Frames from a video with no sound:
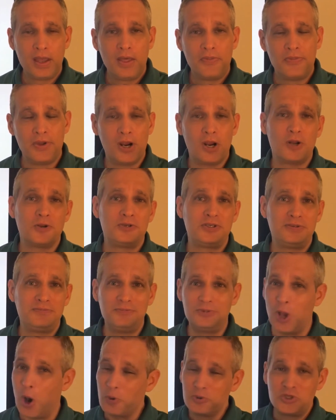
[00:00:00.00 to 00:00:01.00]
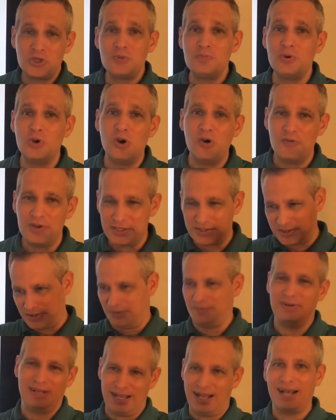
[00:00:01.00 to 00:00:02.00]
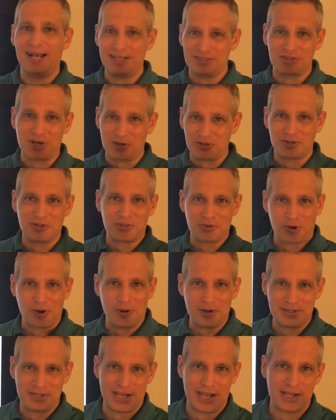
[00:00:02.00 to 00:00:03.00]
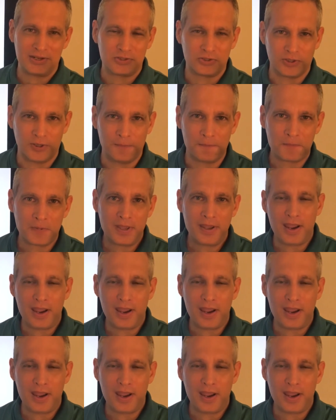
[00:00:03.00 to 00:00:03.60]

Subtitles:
Their go-to move is to start to throw a tantrum,